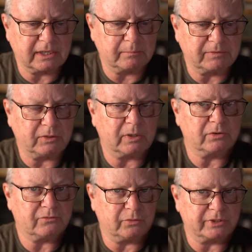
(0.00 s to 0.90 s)
Um, if you go
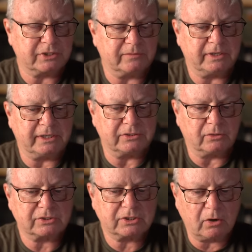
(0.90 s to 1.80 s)
into four x overland
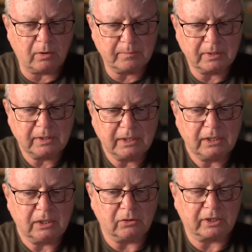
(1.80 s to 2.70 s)
dot com,
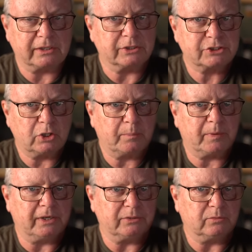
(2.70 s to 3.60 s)
look under shop,
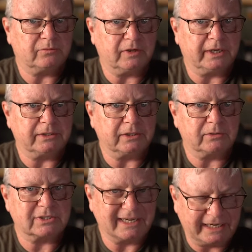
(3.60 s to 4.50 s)
and you will find
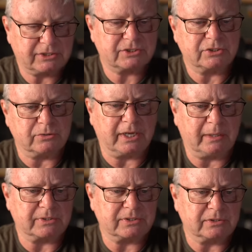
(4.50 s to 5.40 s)
those links to the
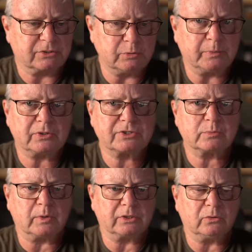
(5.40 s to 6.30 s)
Amazon. Two books,
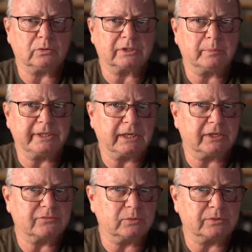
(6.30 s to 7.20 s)
one called Complete Guide
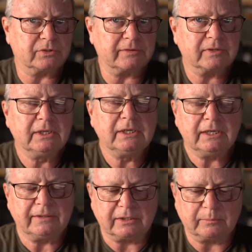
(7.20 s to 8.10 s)
to Four-Wheel Drive,
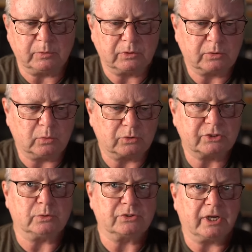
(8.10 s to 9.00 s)
another book called
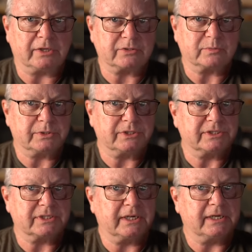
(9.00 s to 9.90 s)
Torn Trousers, which
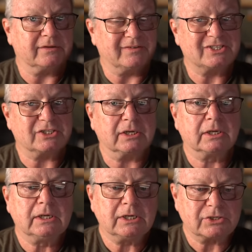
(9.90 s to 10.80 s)
is an adventure
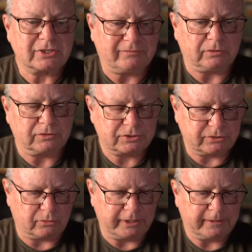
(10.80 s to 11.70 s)
travel
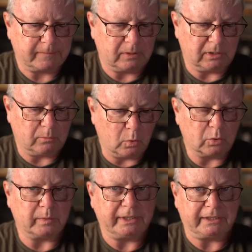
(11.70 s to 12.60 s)
story, or an
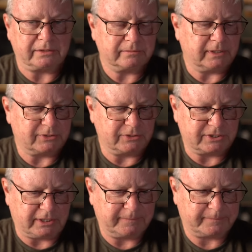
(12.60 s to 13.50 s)
award-winning, I should say,